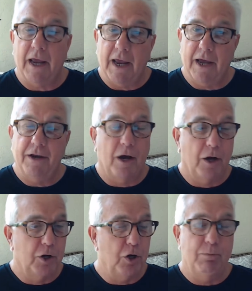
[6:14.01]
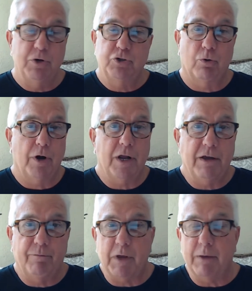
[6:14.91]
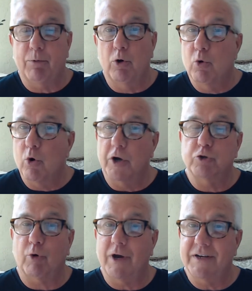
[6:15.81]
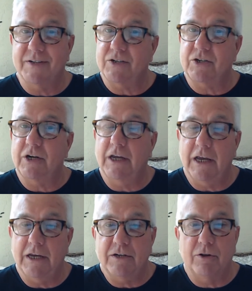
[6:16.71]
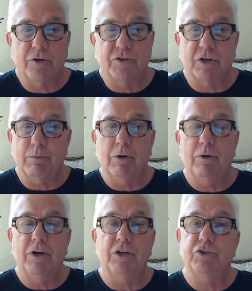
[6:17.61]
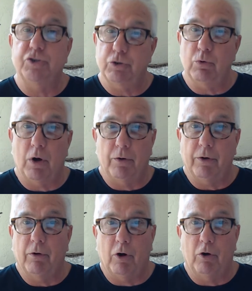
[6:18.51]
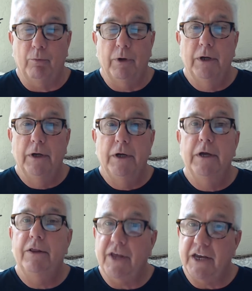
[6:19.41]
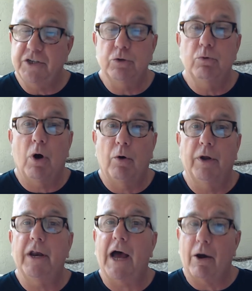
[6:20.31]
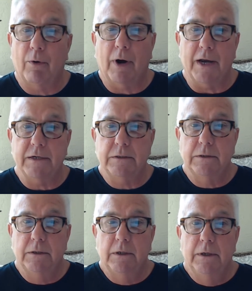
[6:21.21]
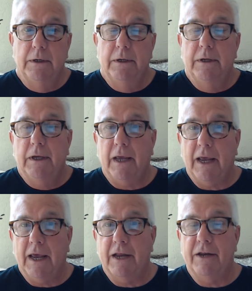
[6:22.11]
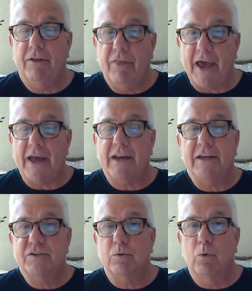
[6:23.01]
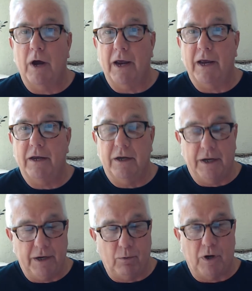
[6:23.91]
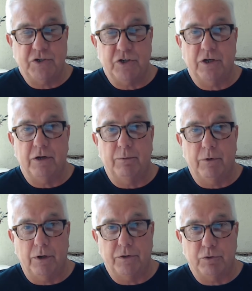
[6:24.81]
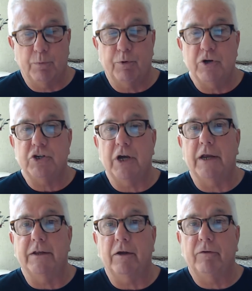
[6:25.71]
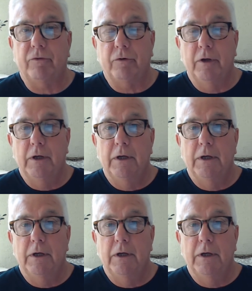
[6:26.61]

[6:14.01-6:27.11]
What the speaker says: And a good majority of people who are transitioning into those communities do own their home. They do own it outright. And that is a way, and I want you to appreciate this.